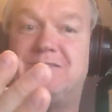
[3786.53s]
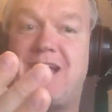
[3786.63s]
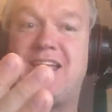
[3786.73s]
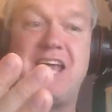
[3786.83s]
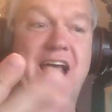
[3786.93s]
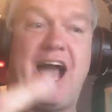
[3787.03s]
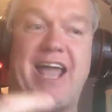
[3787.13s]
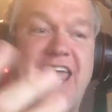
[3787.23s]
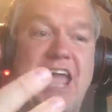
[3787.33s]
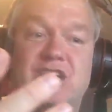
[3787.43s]
Right?
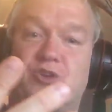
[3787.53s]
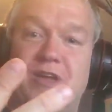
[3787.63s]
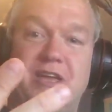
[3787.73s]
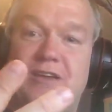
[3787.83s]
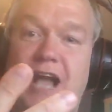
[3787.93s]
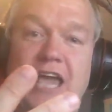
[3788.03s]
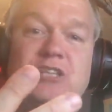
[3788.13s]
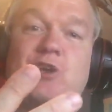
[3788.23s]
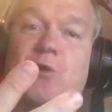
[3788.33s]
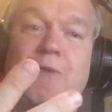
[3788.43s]
I can't drink. I
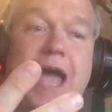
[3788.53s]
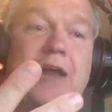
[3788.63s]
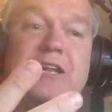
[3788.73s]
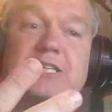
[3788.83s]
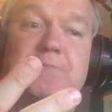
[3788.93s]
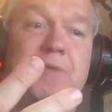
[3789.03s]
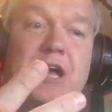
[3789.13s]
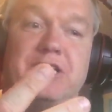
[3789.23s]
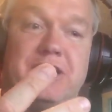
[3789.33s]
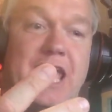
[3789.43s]
used to go around and just
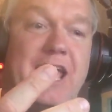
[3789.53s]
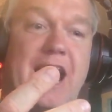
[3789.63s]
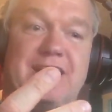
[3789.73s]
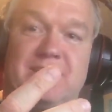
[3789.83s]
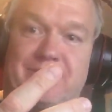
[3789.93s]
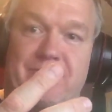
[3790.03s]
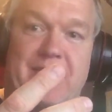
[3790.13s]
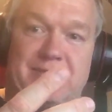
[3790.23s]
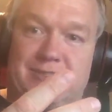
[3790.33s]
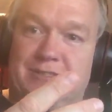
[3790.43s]
punch gay guys in the
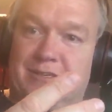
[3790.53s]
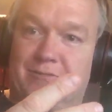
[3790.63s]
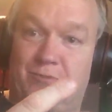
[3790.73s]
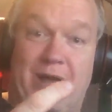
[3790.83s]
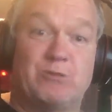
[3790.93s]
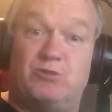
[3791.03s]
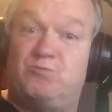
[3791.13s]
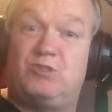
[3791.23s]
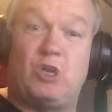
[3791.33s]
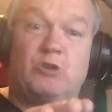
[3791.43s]
face when I
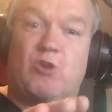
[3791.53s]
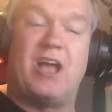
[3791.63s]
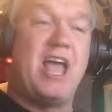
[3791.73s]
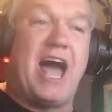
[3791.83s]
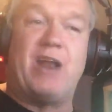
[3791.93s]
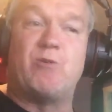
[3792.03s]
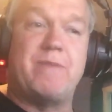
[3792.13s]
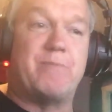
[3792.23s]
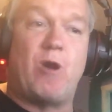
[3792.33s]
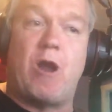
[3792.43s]
was so drunk. I don't
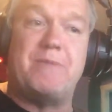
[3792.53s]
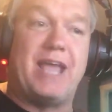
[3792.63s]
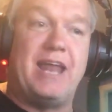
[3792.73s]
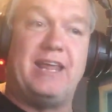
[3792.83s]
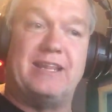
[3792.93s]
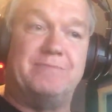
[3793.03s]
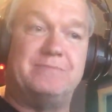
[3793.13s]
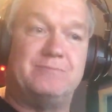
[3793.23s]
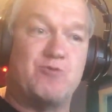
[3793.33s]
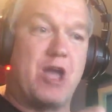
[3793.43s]
remember harming any of
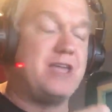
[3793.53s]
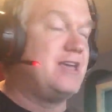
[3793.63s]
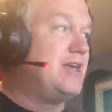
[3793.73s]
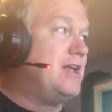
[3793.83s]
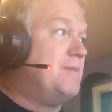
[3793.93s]
them. Right?